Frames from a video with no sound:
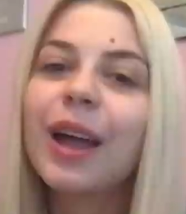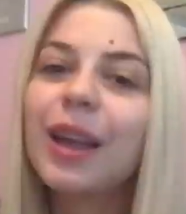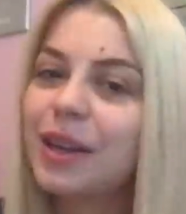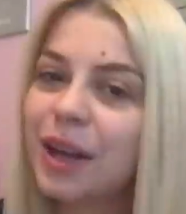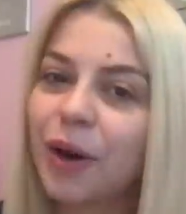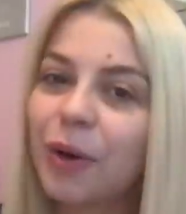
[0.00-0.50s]

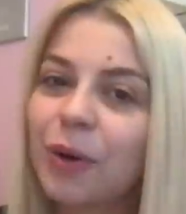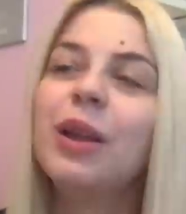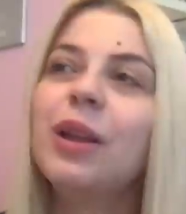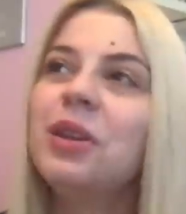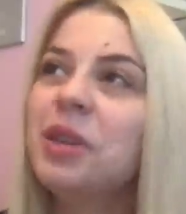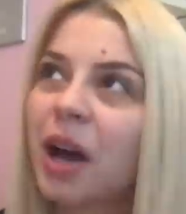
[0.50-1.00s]
No,
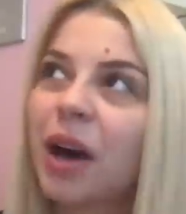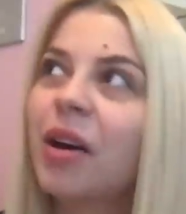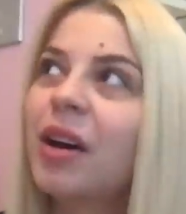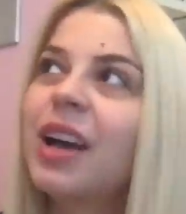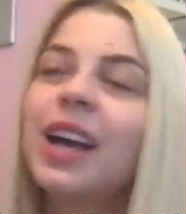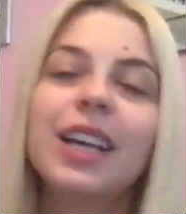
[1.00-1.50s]
no,
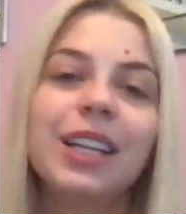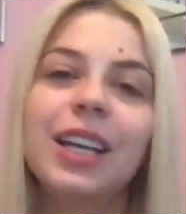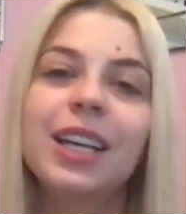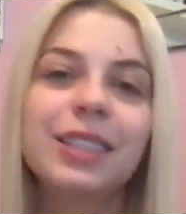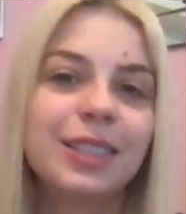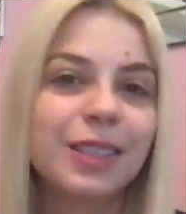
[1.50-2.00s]

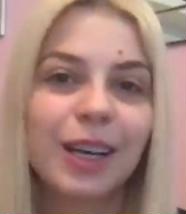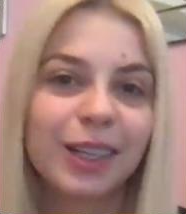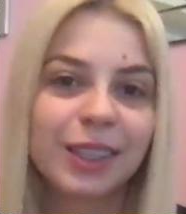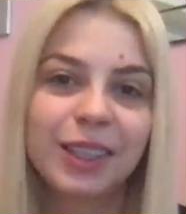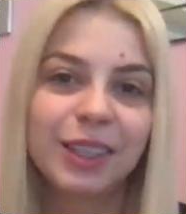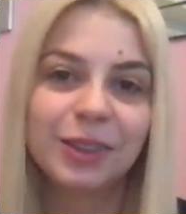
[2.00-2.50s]
it's not
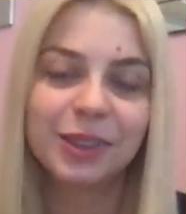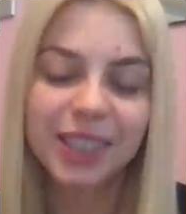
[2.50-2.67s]
cute.